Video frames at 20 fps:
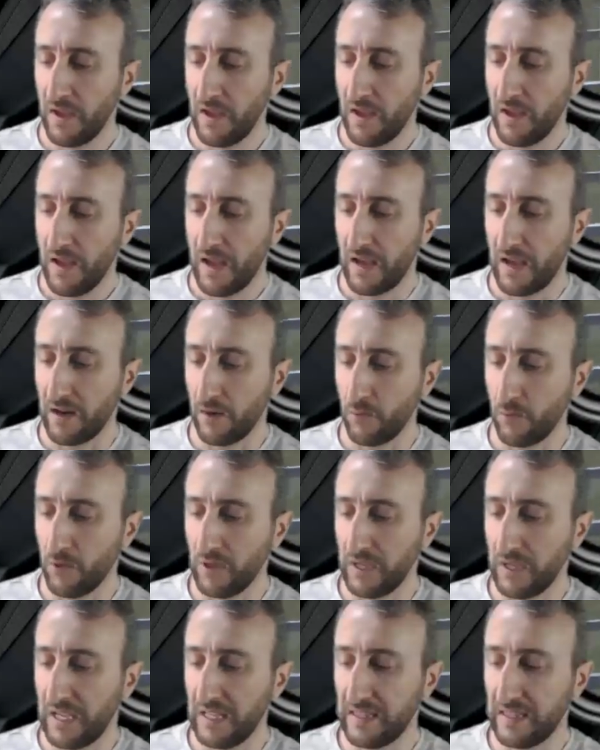And I want
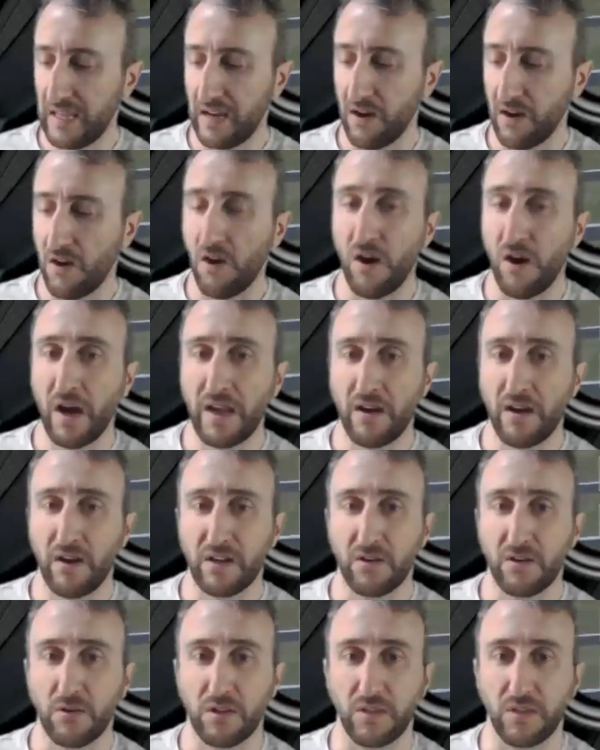to hit that eye
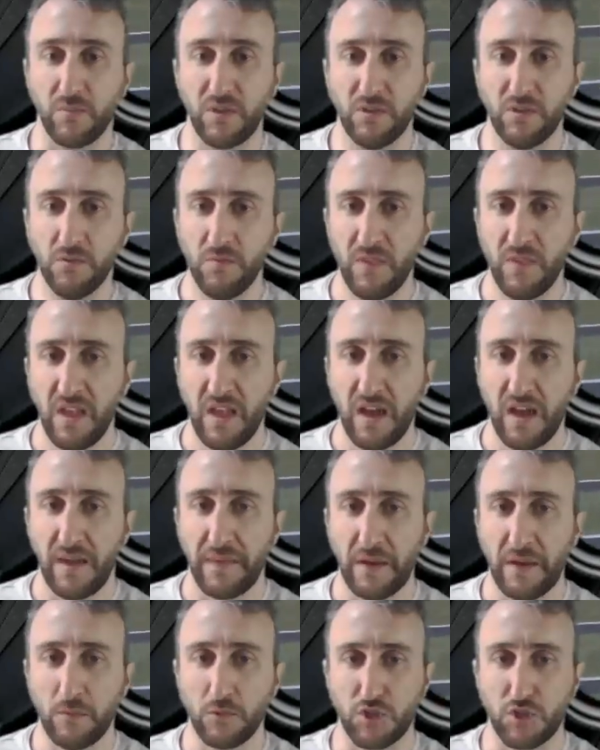icon in the middle,
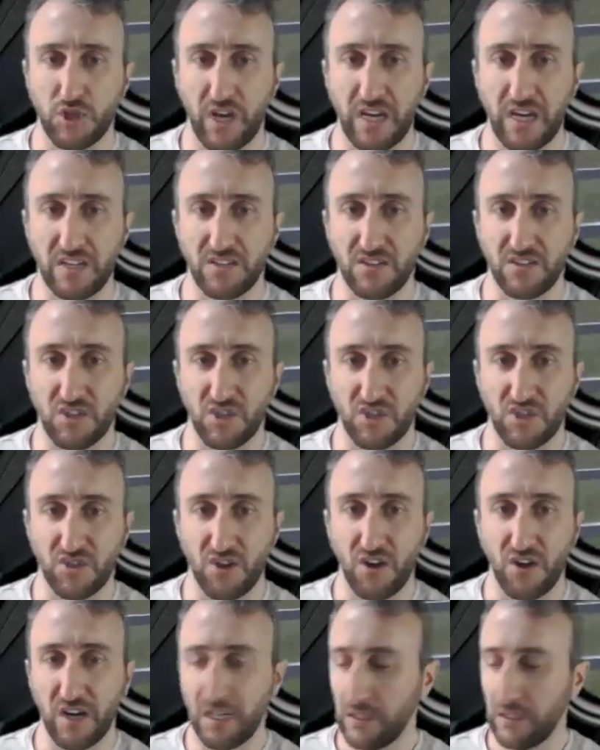and that will change the
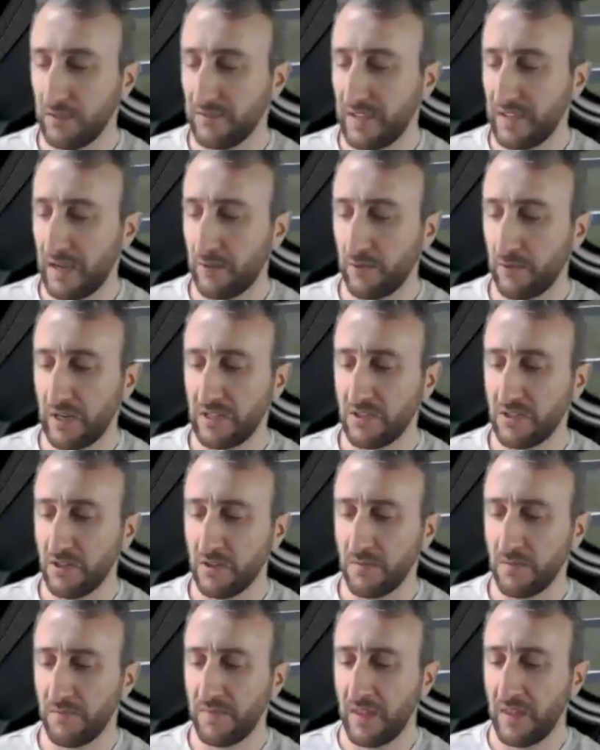style of that red
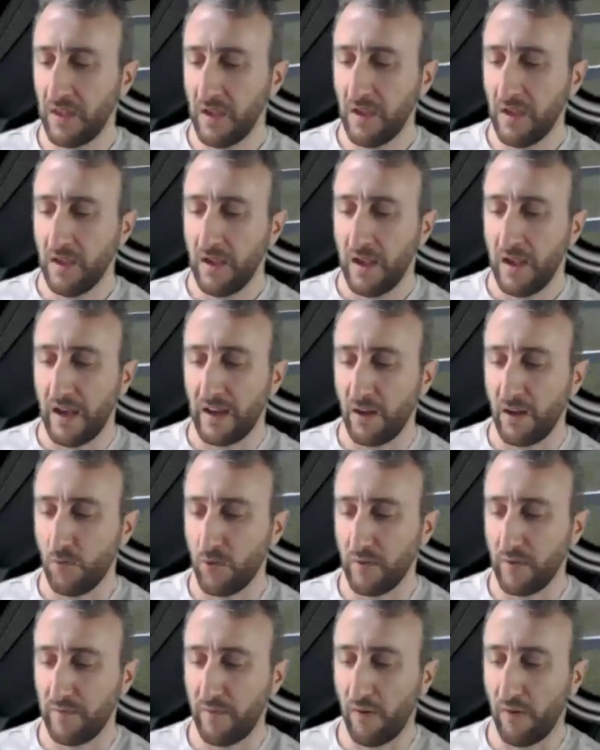dot. And I
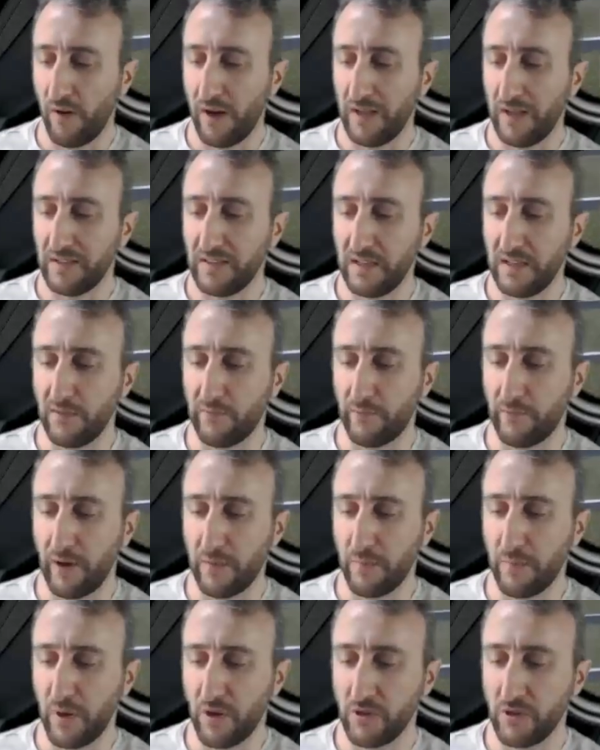want to find the
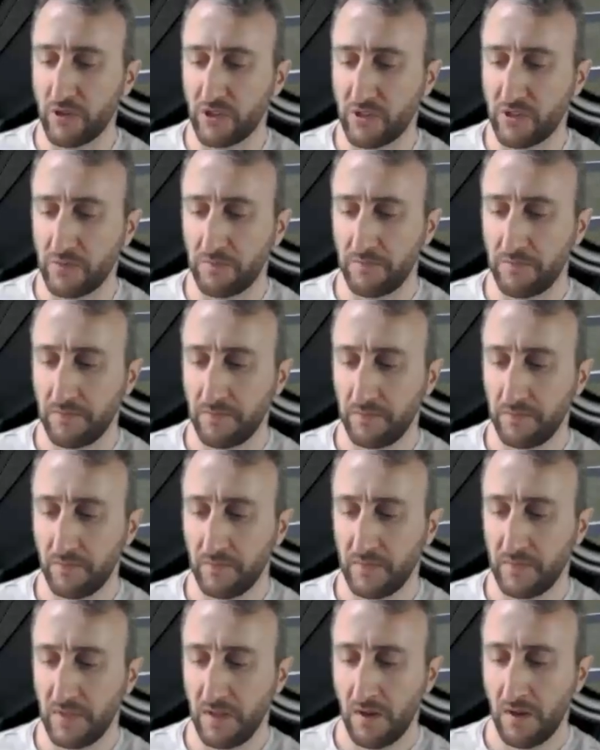front post
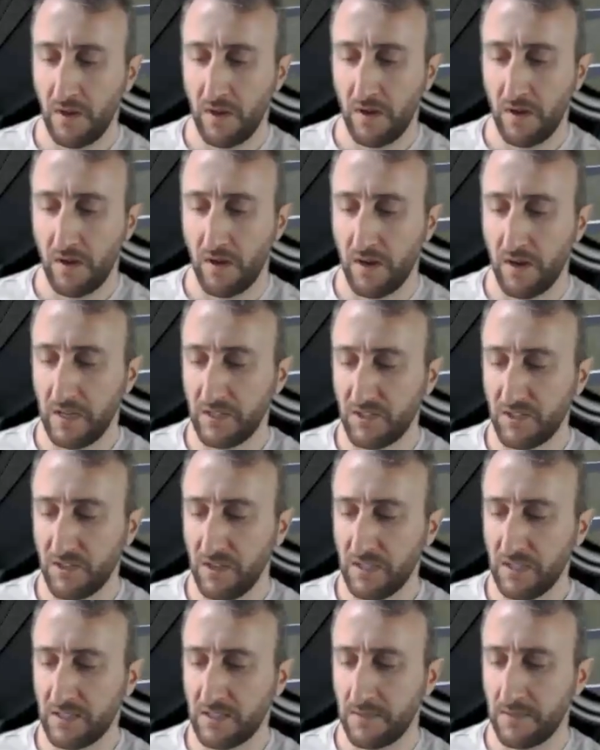iron
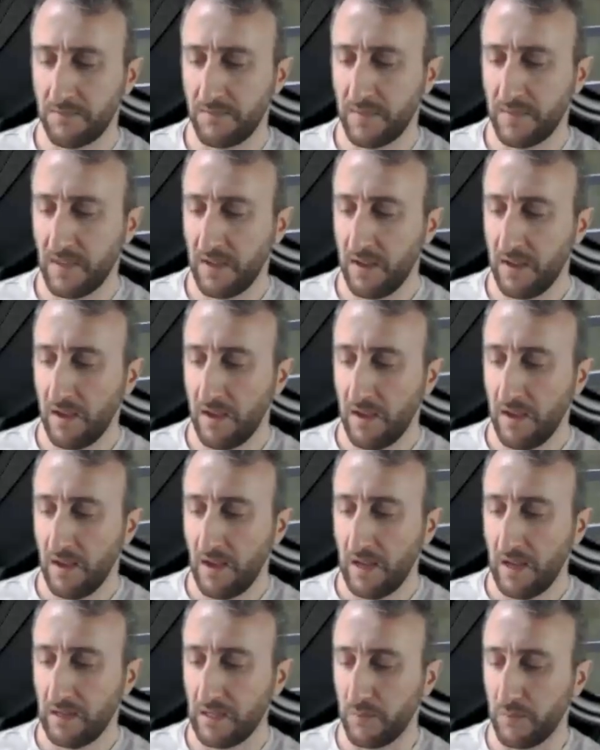sights.
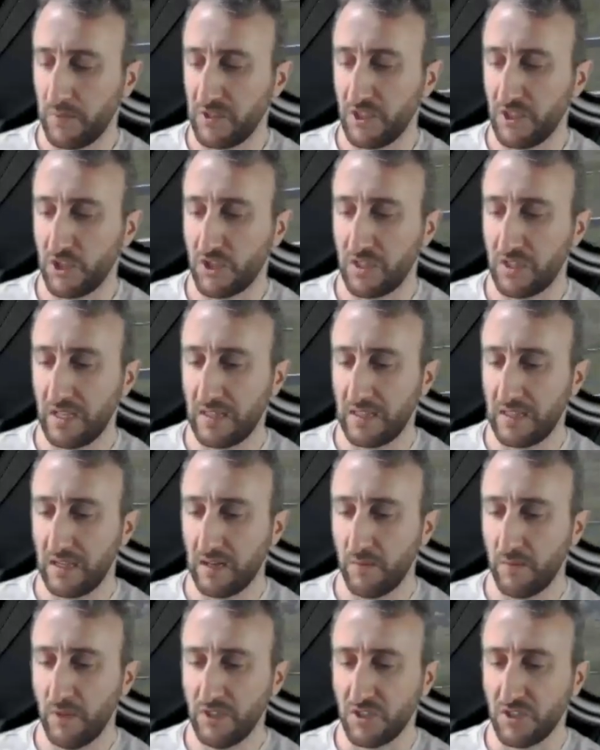I'm going to position that
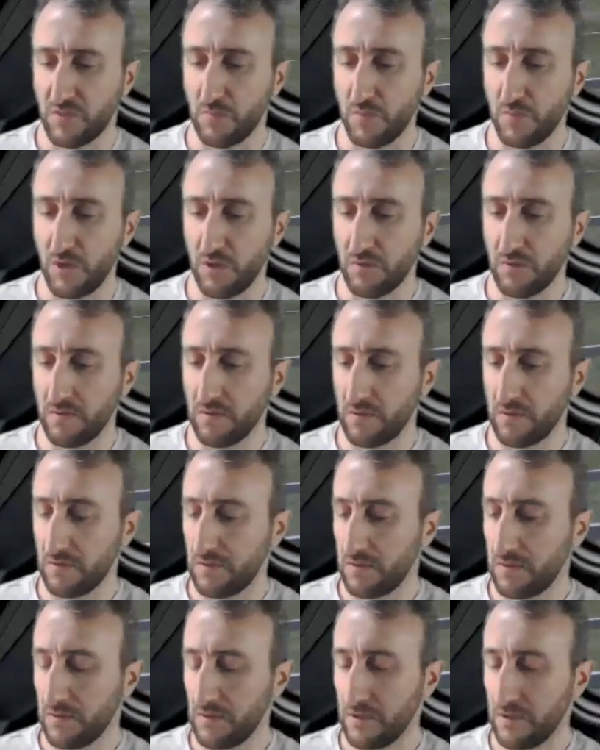there. I might just mute
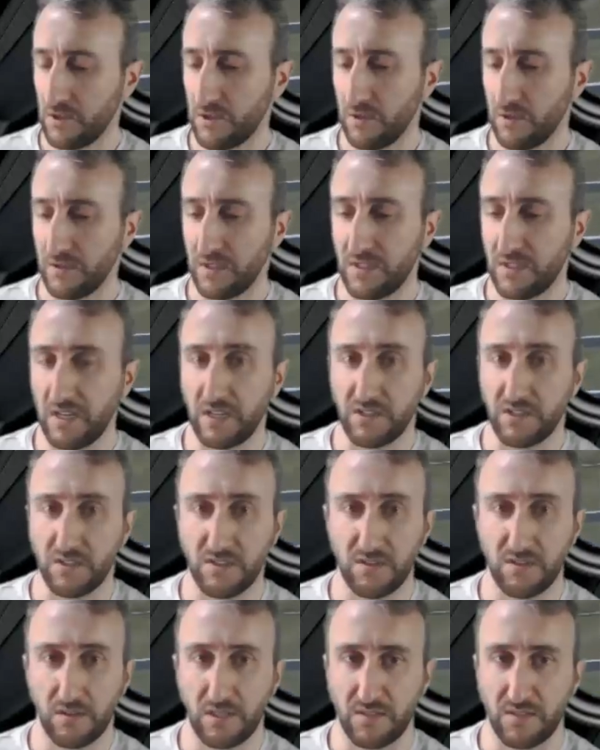the shot detection
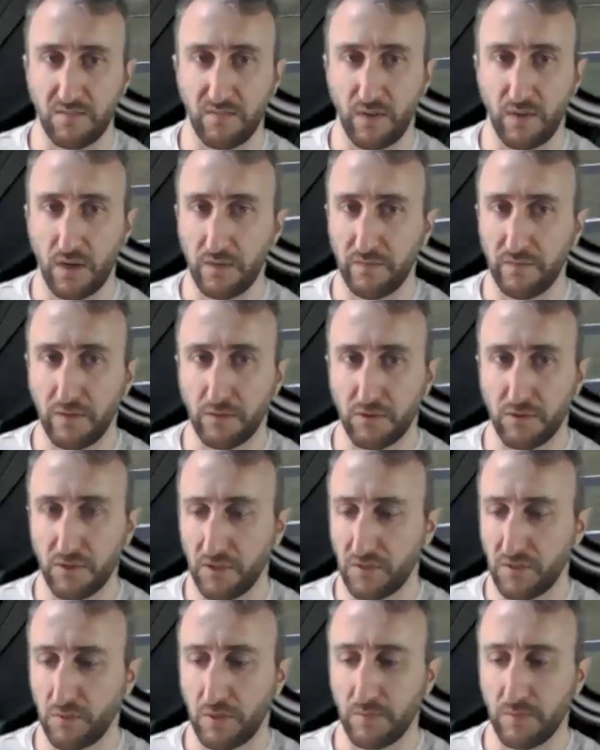so it doesn't fire false
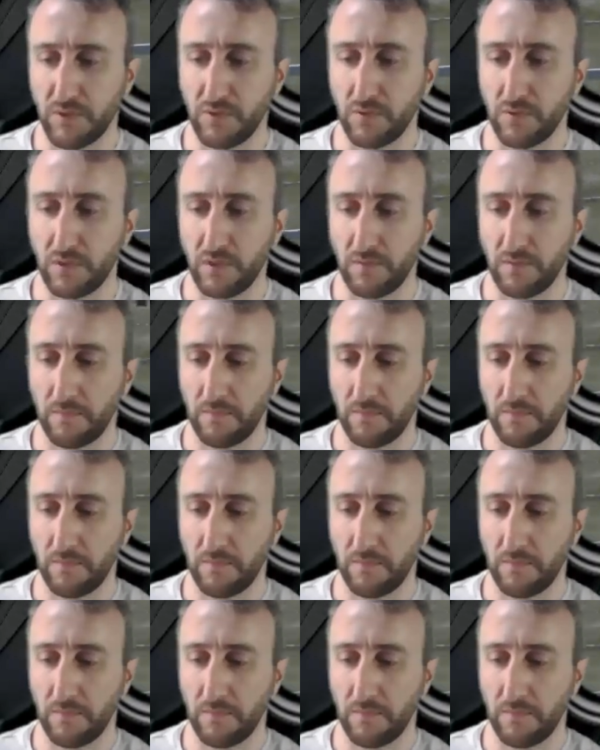shots while I'm talking.